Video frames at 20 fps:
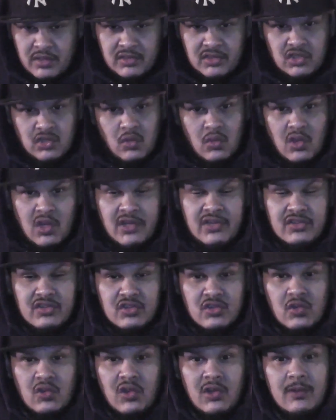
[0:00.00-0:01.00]
so on and
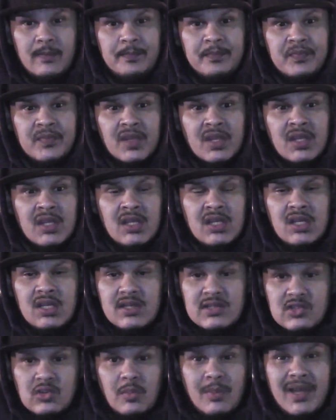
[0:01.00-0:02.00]
so on.
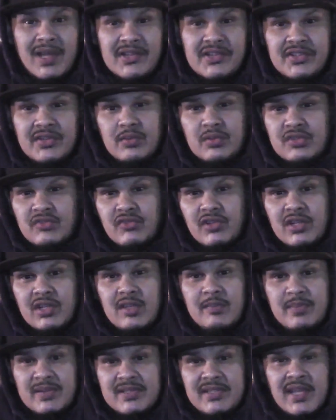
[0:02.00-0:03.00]
So my shit was
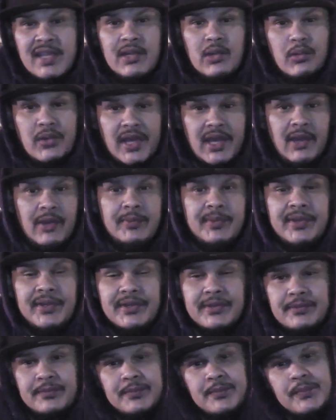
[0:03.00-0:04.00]
really potatoed out,
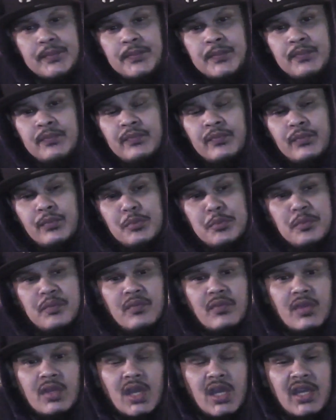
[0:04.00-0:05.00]
man.
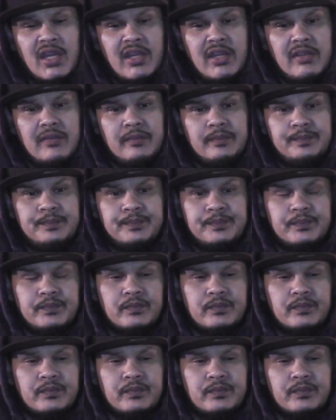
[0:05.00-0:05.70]
And